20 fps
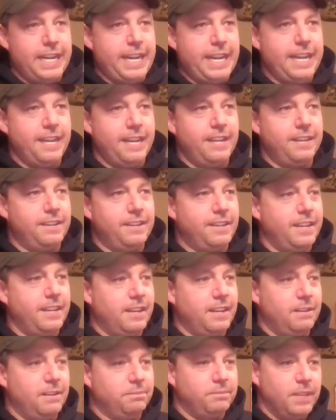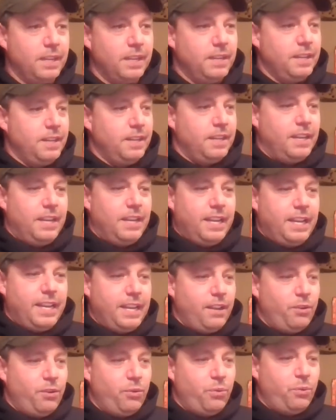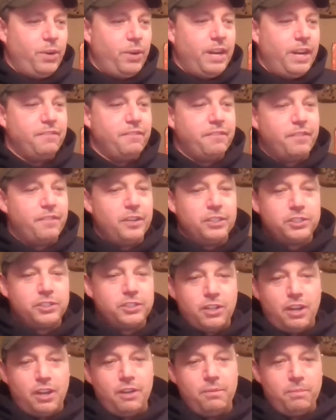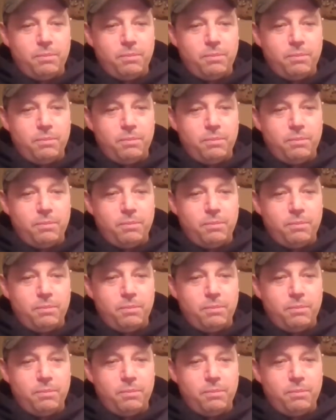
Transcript: And when I first got